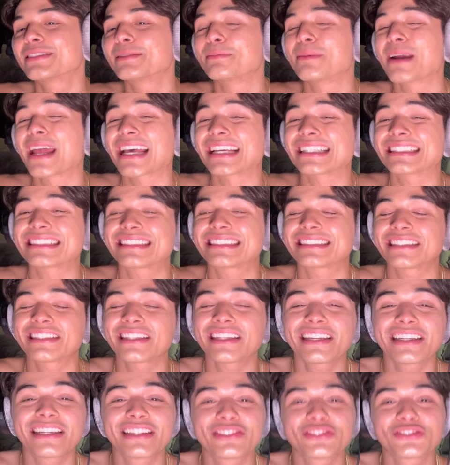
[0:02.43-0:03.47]

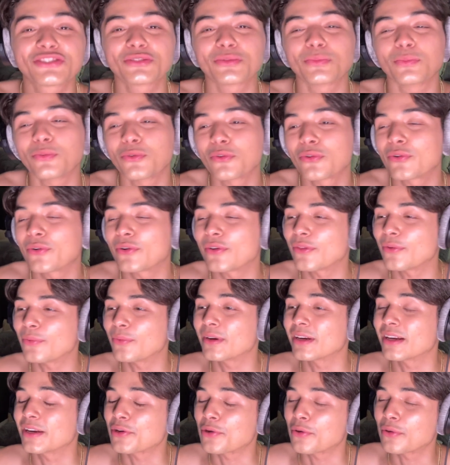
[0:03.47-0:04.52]
Brazil? It's your boy, the one
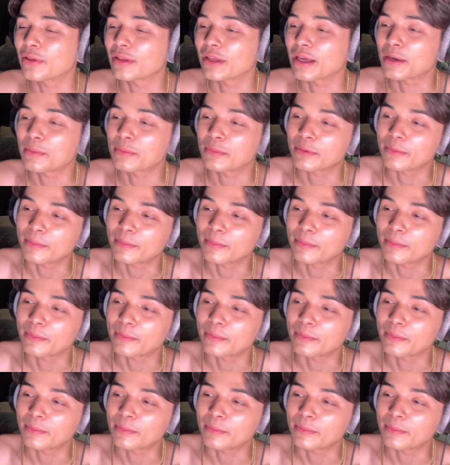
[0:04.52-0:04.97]
and only Emo,